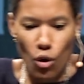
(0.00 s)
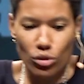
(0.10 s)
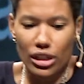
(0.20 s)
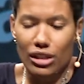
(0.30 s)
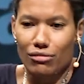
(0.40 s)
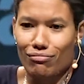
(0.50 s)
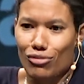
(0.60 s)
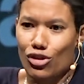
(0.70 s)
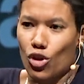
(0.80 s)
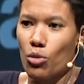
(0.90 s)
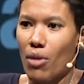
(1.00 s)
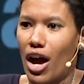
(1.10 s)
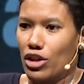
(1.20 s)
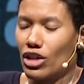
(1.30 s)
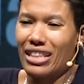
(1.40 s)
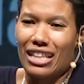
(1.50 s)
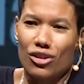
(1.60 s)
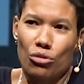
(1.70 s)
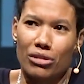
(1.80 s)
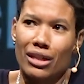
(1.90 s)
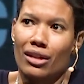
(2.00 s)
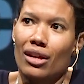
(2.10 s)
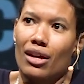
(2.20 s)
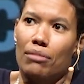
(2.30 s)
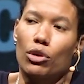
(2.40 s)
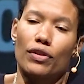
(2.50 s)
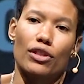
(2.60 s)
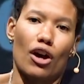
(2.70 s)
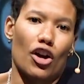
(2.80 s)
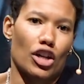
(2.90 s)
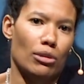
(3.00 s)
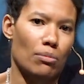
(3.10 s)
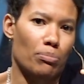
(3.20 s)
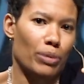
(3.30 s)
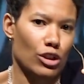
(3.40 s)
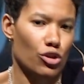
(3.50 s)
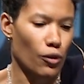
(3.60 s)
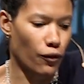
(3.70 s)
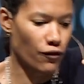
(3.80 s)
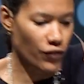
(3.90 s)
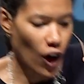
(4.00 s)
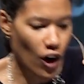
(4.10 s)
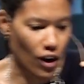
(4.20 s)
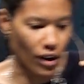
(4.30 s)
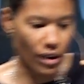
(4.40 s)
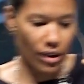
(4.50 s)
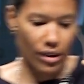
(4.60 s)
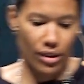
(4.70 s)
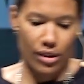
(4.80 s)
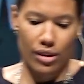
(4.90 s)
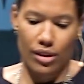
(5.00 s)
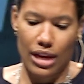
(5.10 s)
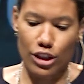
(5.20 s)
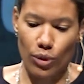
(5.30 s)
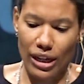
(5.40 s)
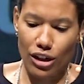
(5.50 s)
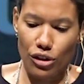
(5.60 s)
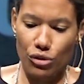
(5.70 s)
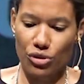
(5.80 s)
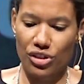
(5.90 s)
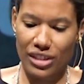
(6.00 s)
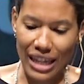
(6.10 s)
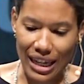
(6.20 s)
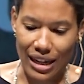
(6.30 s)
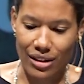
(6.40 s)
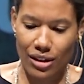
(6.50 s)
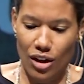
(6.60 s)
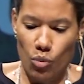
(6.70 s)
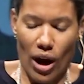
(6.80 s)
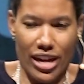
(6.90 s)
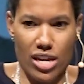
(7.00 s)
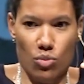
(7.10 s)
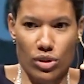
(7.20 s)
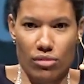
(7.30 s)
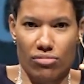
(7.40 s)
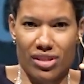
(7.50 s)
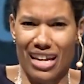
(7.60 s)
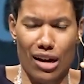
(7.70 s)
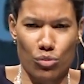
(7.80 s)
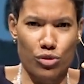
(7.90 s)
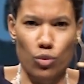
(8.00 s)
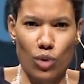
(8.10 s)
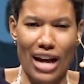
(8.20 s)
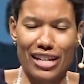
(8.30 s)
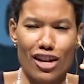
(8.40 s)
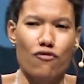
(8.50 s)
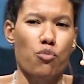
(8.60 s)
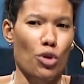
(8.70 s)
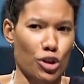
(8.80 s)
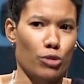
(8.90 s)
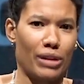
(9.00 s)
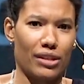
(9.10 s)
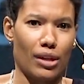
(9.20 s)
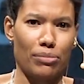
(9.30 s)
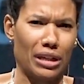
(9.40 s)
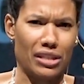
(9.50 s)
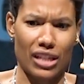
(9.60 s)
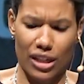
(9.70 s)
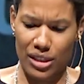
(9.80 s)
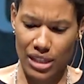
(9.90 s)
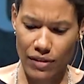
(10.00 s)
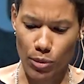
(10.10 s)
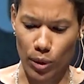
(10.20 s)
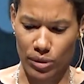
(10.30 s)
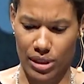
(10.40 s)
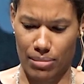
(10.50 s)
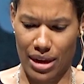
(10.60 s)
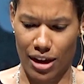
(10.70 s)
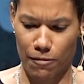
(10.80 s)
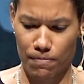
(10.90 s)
only so much. That's only moving the argument but so far. And so I can understand why he would say the idea of worshiping something is inconceivable to me.